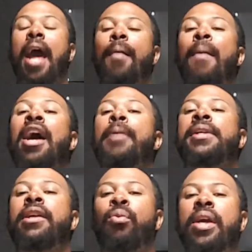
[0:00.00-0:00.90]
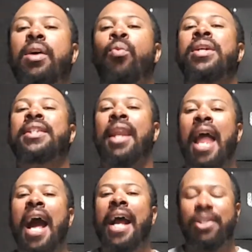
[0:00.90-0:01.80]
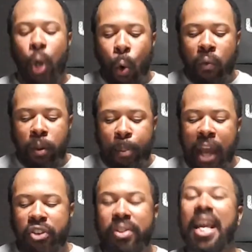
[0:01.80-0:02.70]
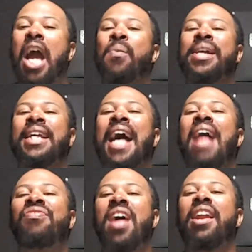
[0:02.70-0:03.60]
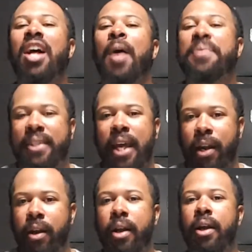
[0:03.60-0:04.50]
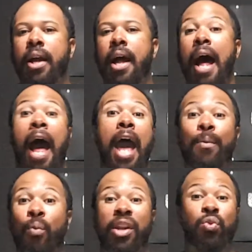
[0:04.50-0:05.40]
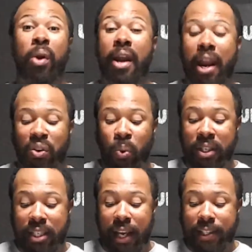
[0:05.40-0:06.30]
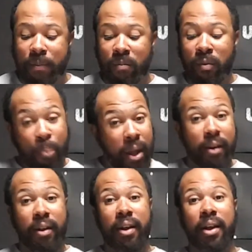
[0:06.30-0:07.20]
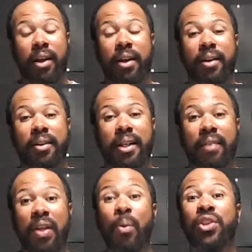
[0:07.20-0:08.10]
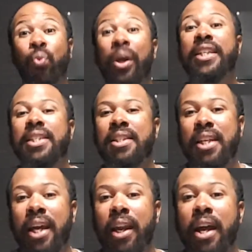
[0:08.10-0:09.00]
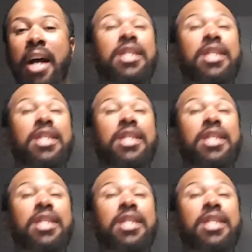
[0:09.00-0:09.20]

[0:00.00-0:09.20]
My upset of the week was the Lions over the Patriots, and we got that upset. I had them winning 29-26, but they win 26-10.